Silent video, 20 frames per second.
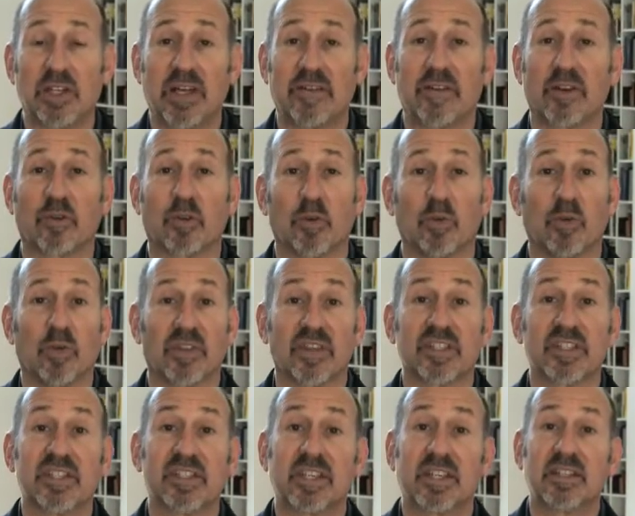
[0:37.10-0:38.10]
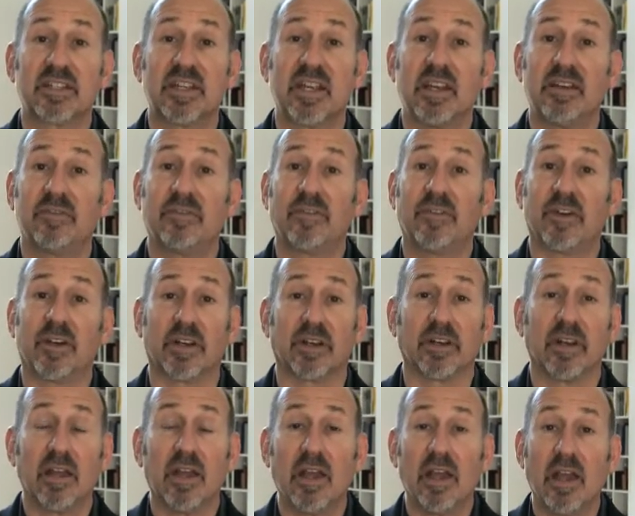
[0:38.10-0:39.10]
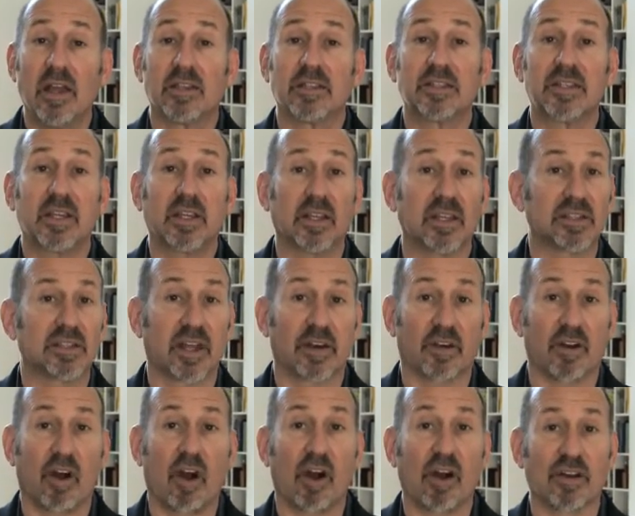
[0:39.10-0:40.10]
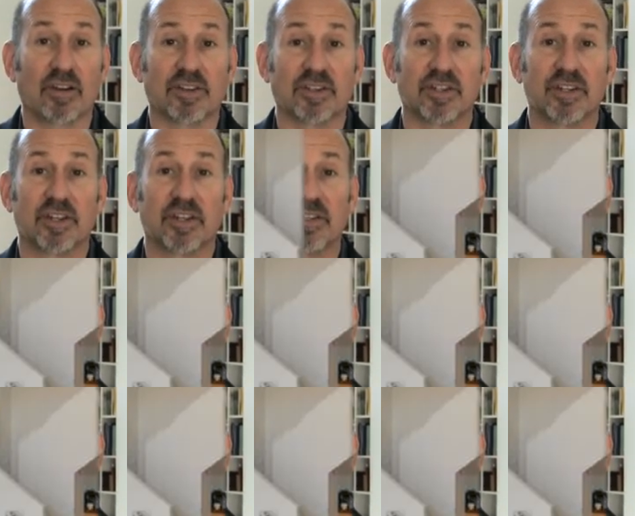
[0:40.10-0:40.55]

living room with 16-foot ceilings that are arched.